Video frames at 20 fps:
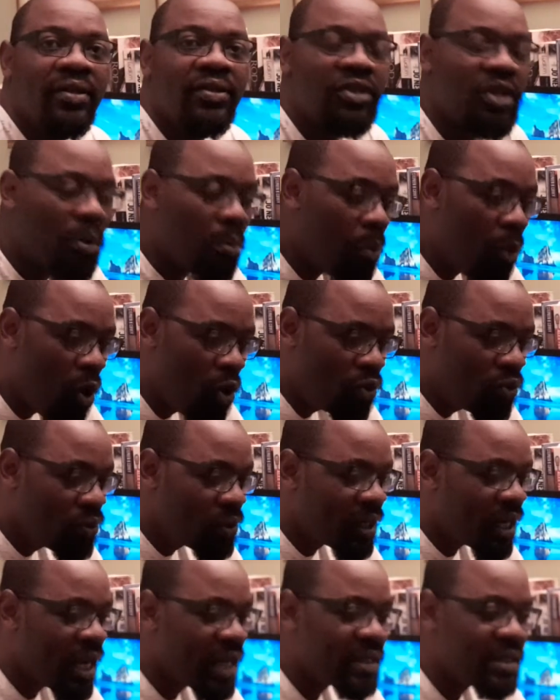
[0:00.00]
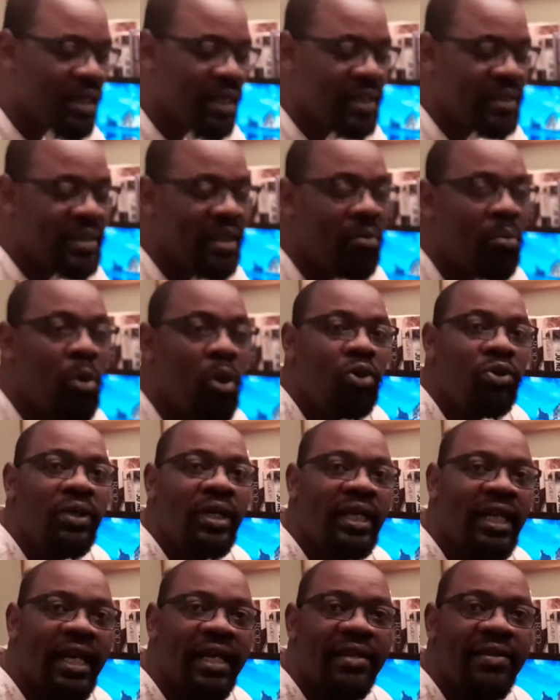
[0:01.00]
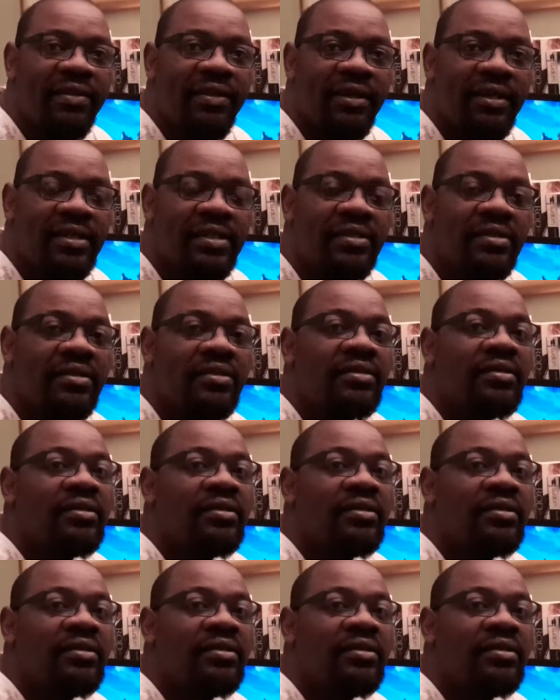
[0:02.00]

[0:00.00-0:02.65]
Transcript: The more you write is the more you learn things.